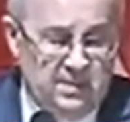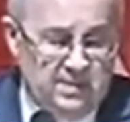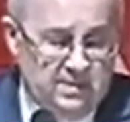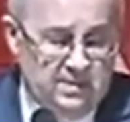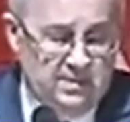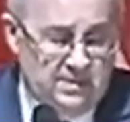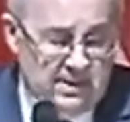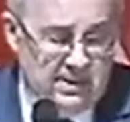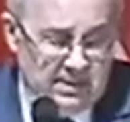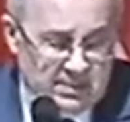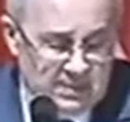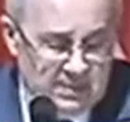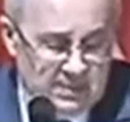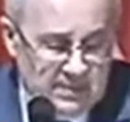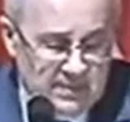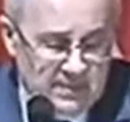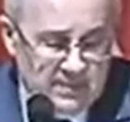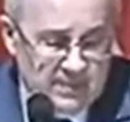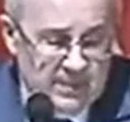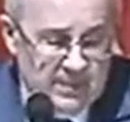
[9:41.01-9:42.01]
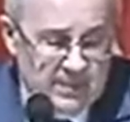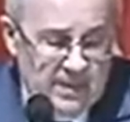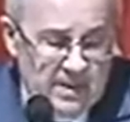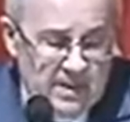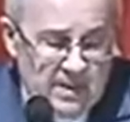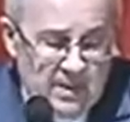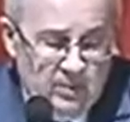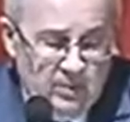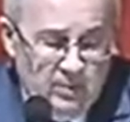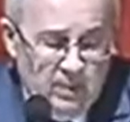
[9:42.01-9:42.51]
6.
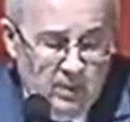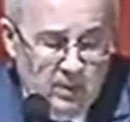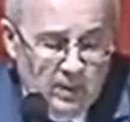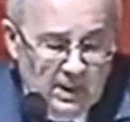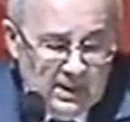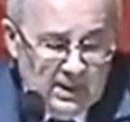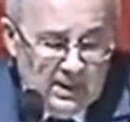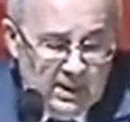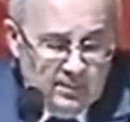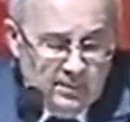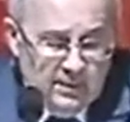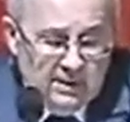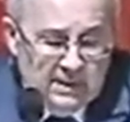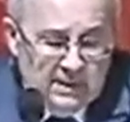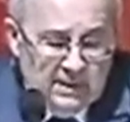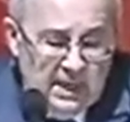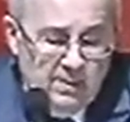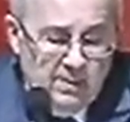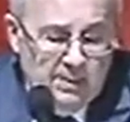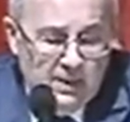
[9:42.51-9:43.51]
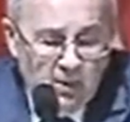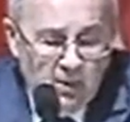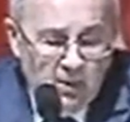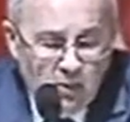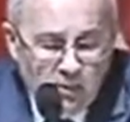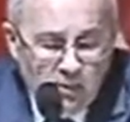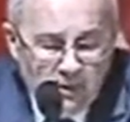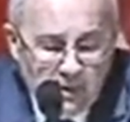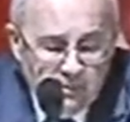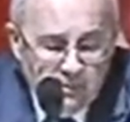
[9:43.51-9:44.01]
We welcome the timely
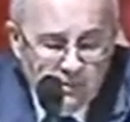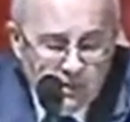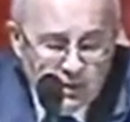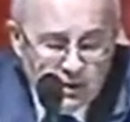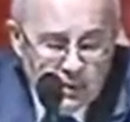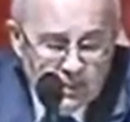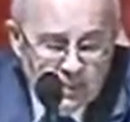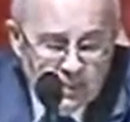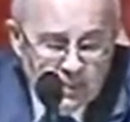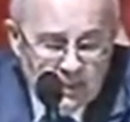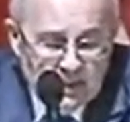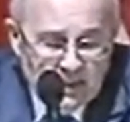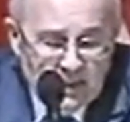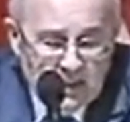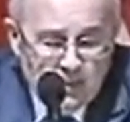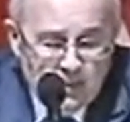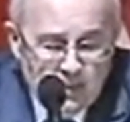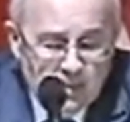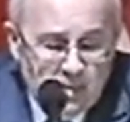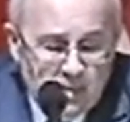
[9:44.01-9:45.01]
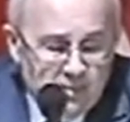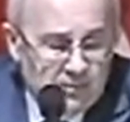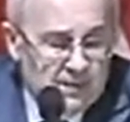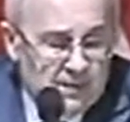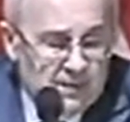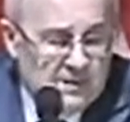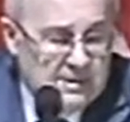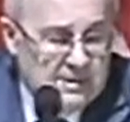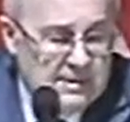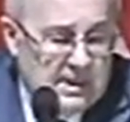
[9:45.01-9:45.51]
holding of the Japan-Arab
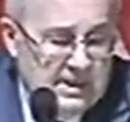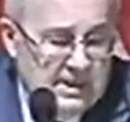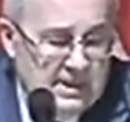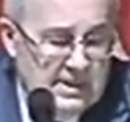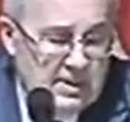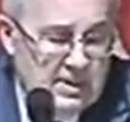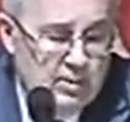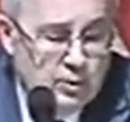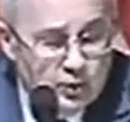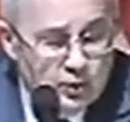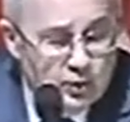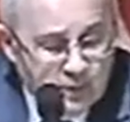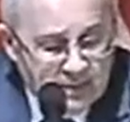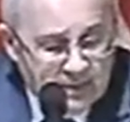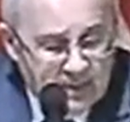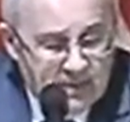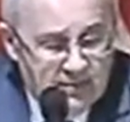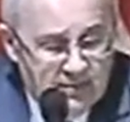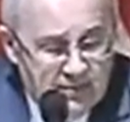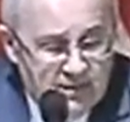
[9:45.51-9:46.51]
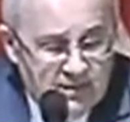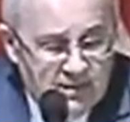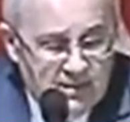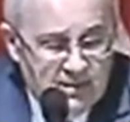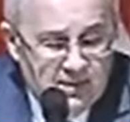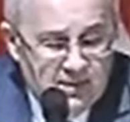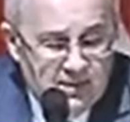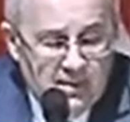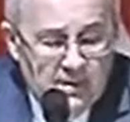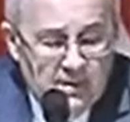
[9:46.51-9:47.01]
Conference as our joint effort
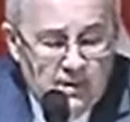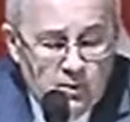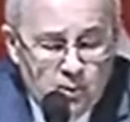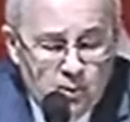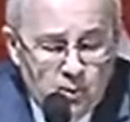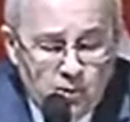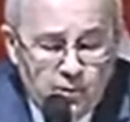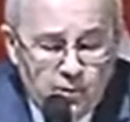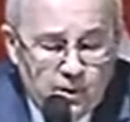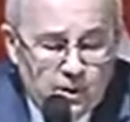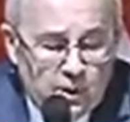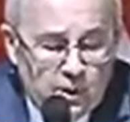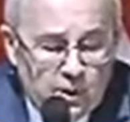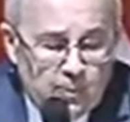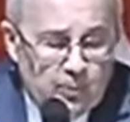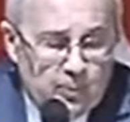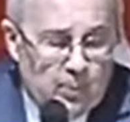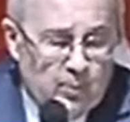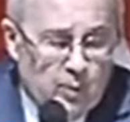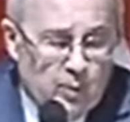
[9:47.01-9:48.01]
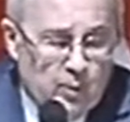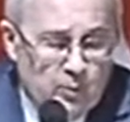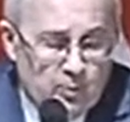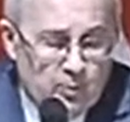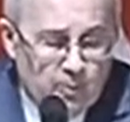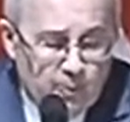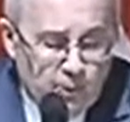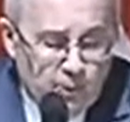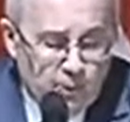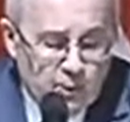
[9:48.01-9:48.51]
to further promote
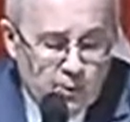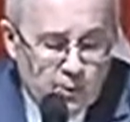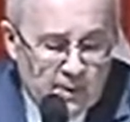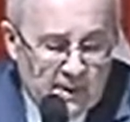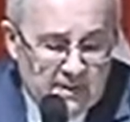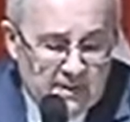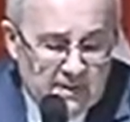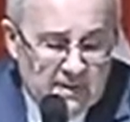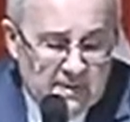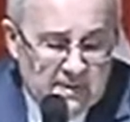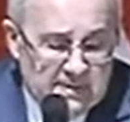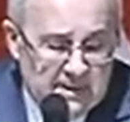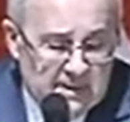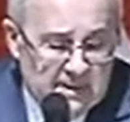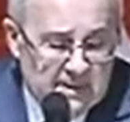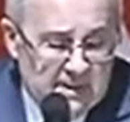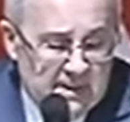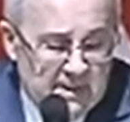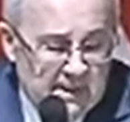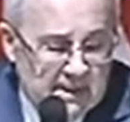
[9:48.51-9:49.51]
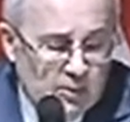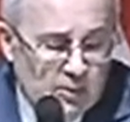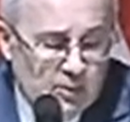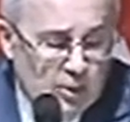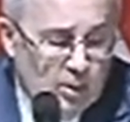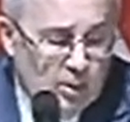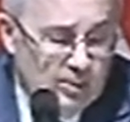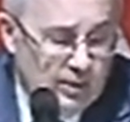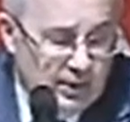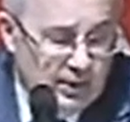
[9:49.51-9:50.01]
mutual understanding and
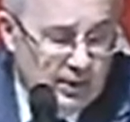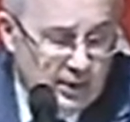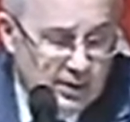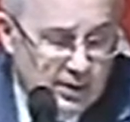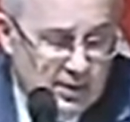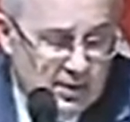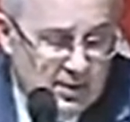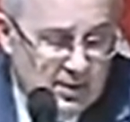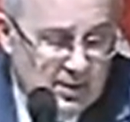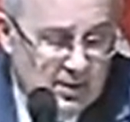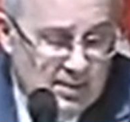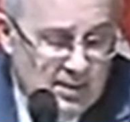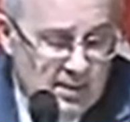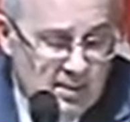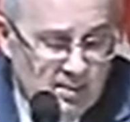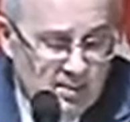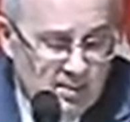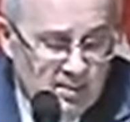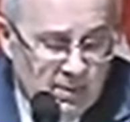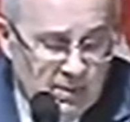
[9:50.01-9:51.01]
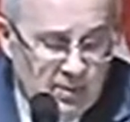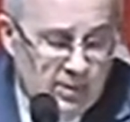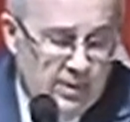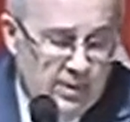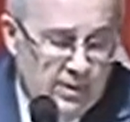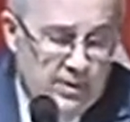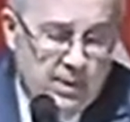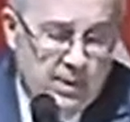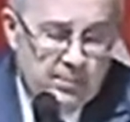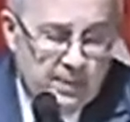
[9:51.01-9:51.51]
cooperation
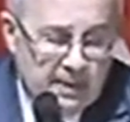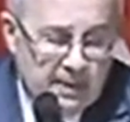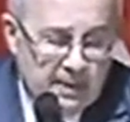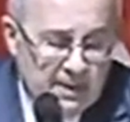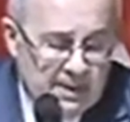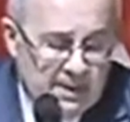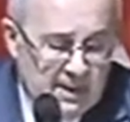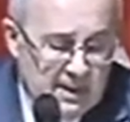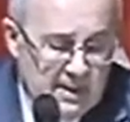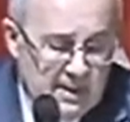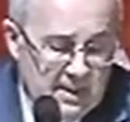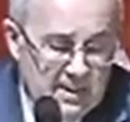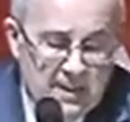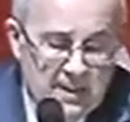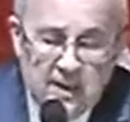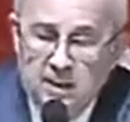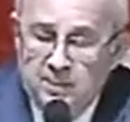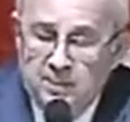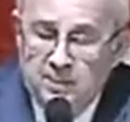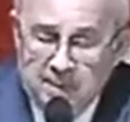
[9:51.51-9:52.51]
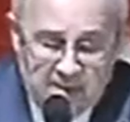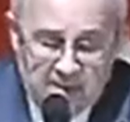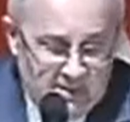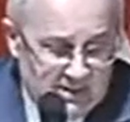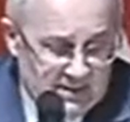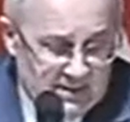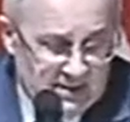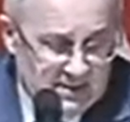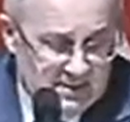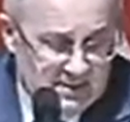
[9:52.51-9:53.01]
between Japan and the Arab
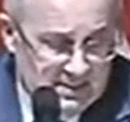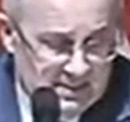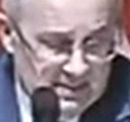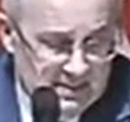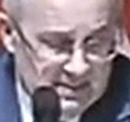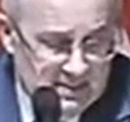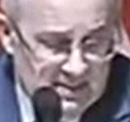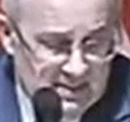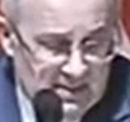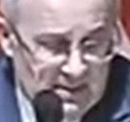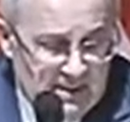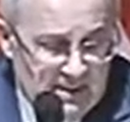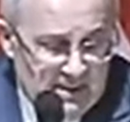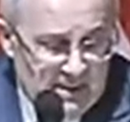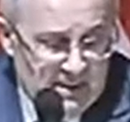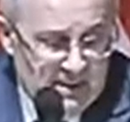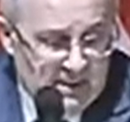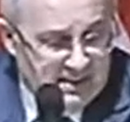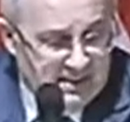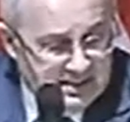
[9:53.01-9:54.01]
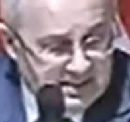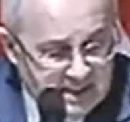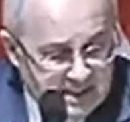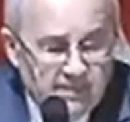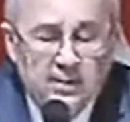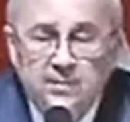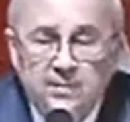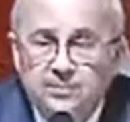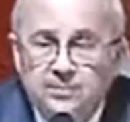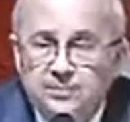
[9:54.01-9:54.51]
countries. And
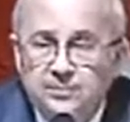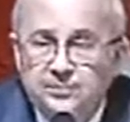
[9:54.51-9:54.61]
7.